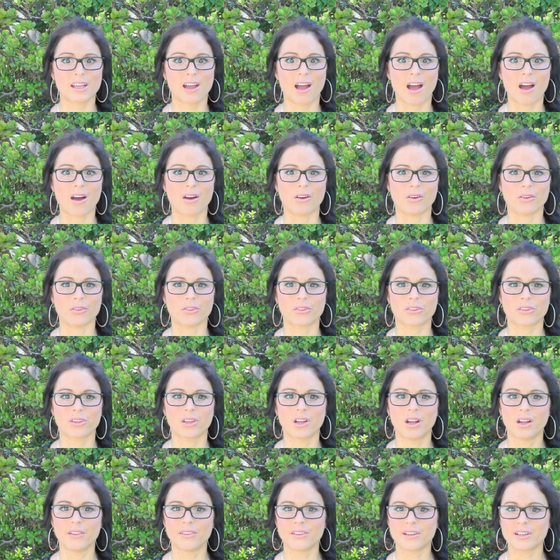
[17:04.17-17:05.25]
out.
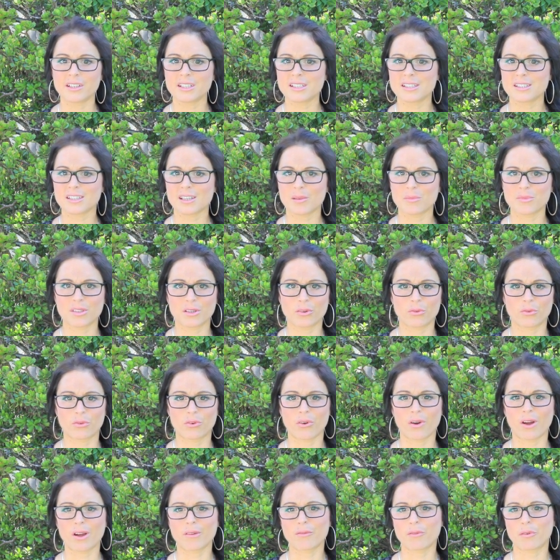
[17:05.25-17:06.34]
There is something
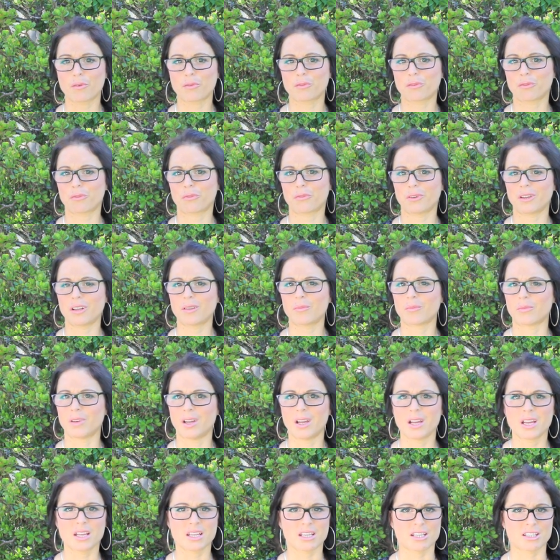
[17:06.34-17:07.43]
wrong with the film.
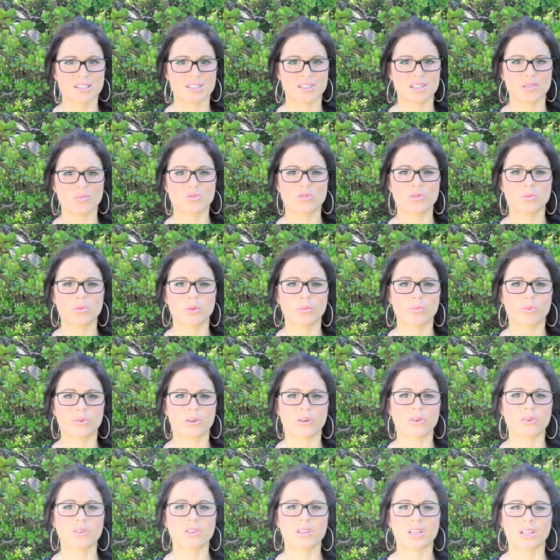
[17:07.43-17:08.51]
It seems to be
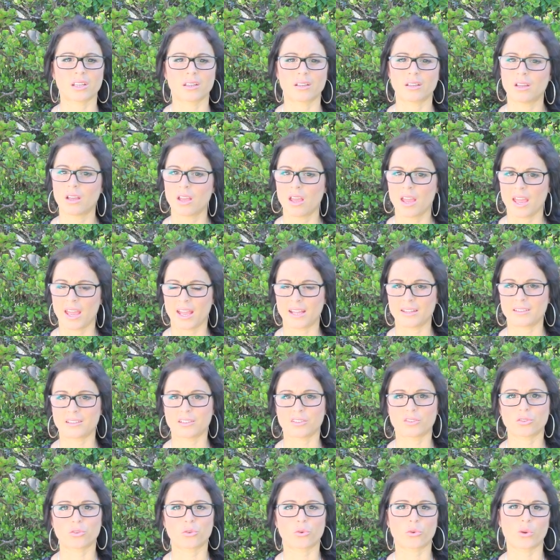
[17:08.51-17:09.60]
broken and the
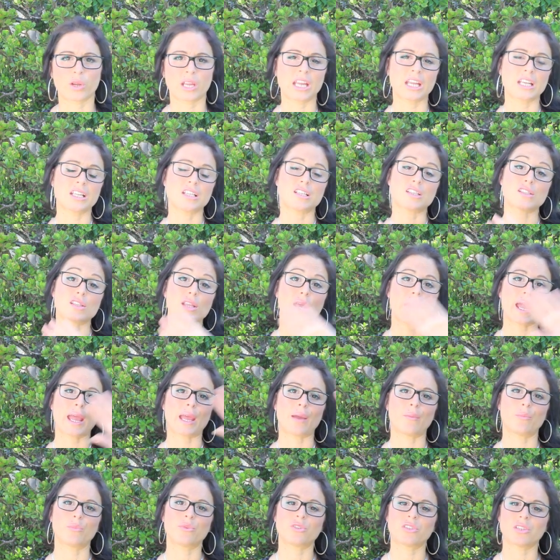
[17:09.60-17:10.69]
screen is
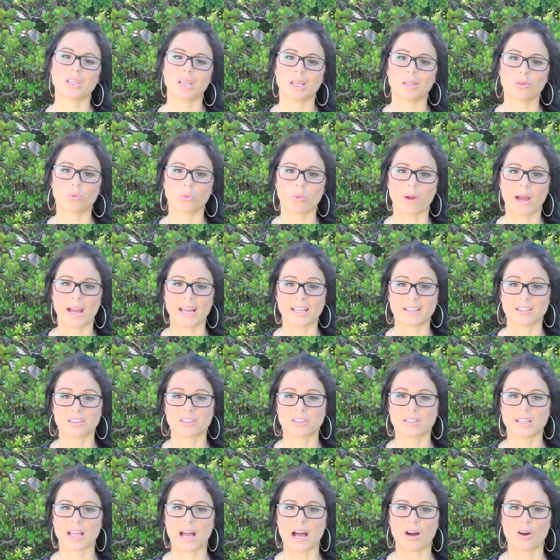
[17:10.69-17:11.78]
empty and white
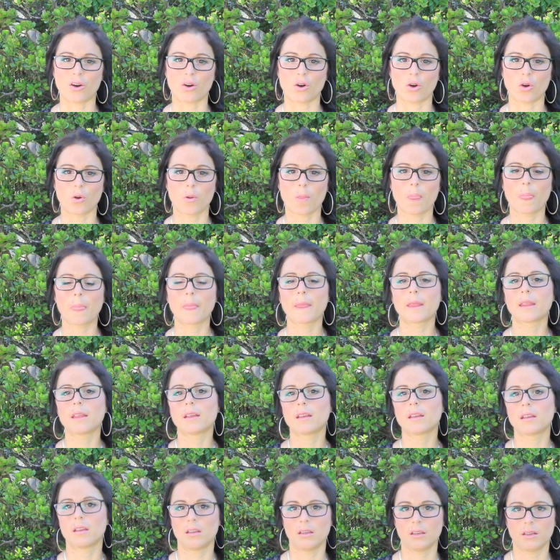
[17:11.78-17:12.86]
now.
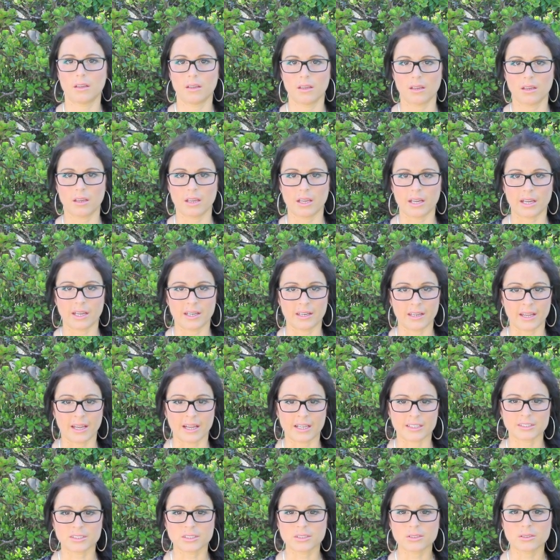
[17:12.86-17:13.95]
And
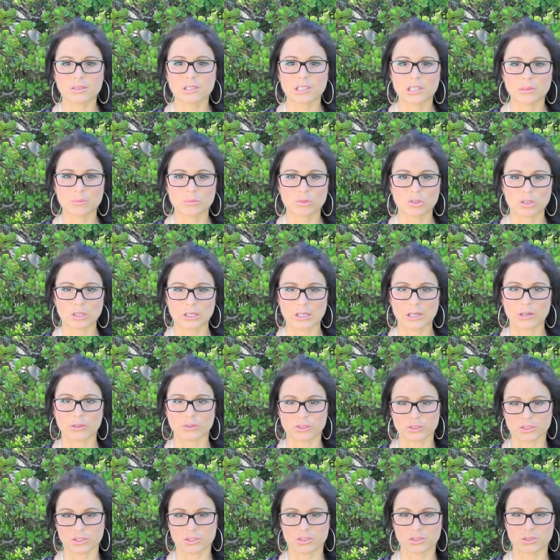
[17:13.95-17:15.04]
as you come
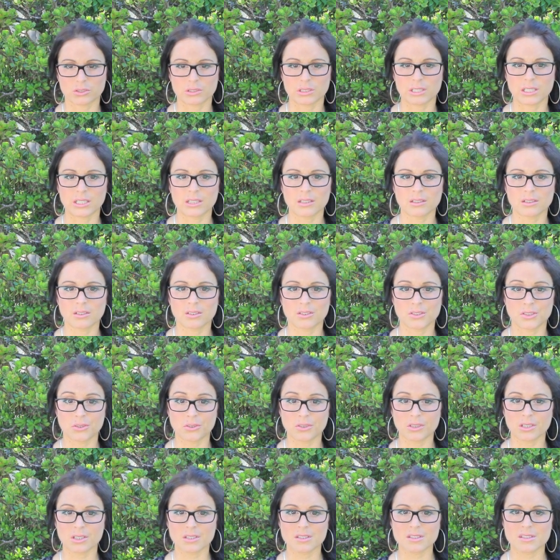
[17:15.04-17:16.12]
closer to it, you
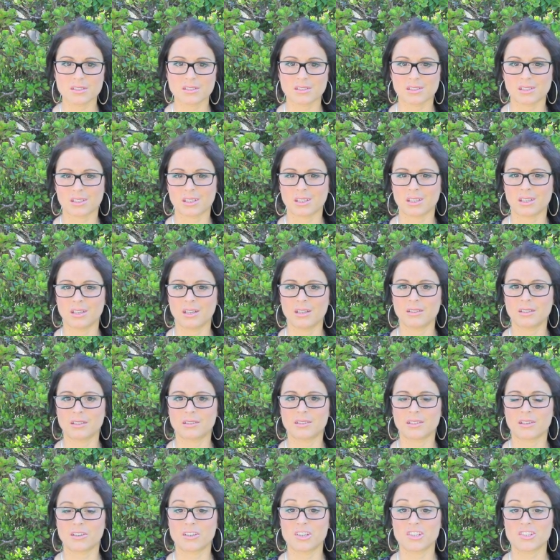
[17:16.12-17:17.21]
can see that
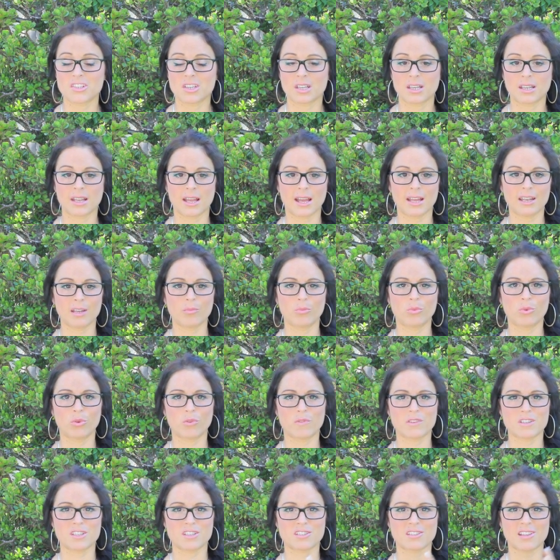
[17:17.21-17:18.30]
there is another
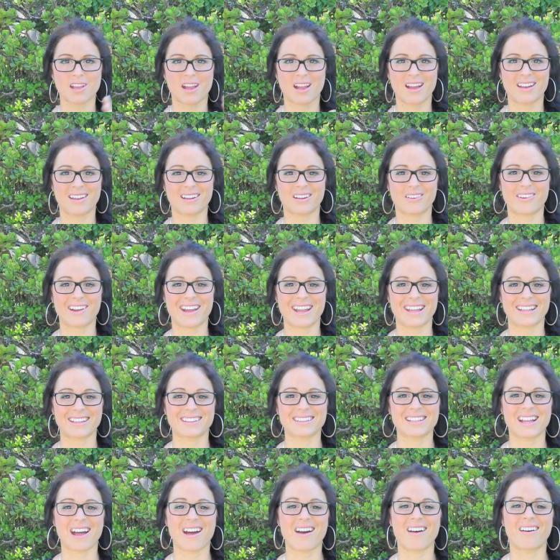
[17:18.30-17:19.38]
movie starting right
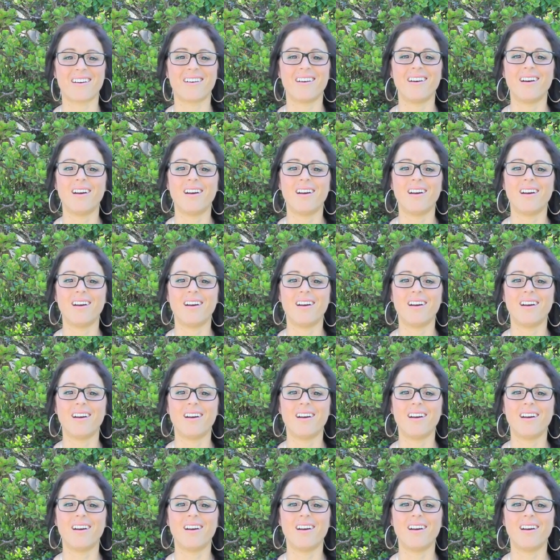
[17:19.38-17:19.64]
now.